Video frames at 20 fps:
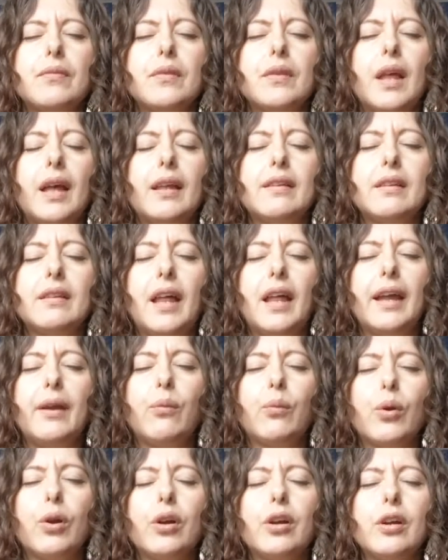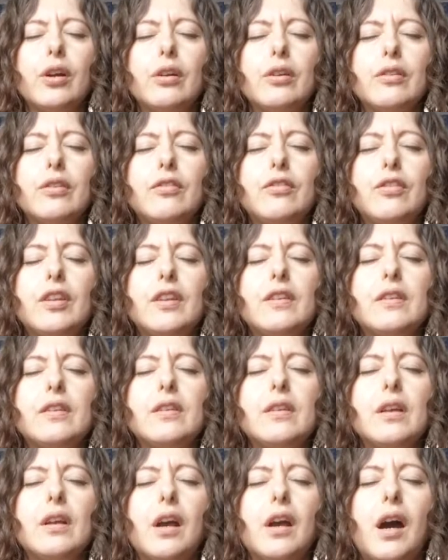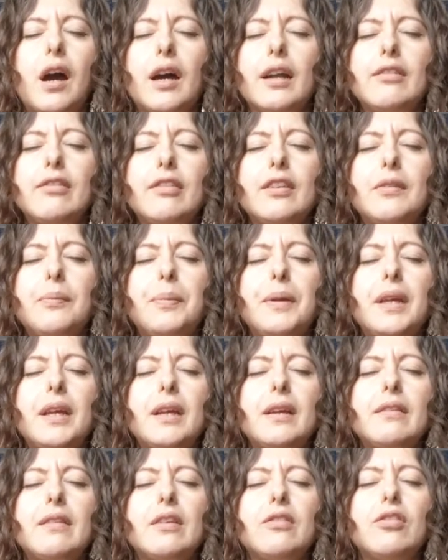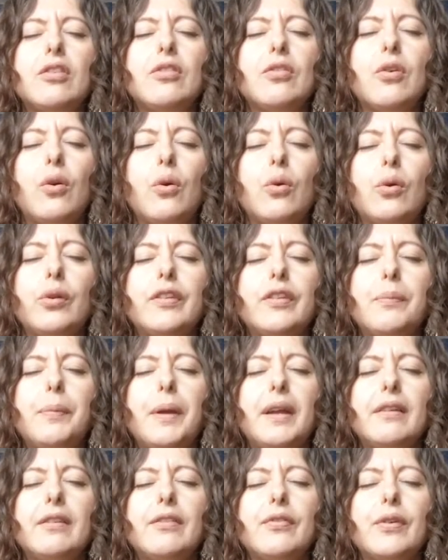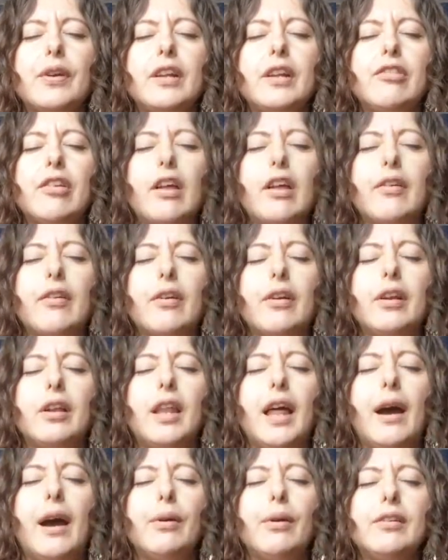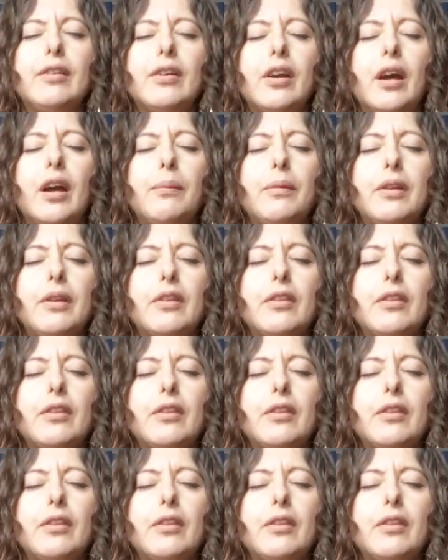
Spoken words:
as light workers, just conscious beings. Let's just hold space for each other and allow it to come to the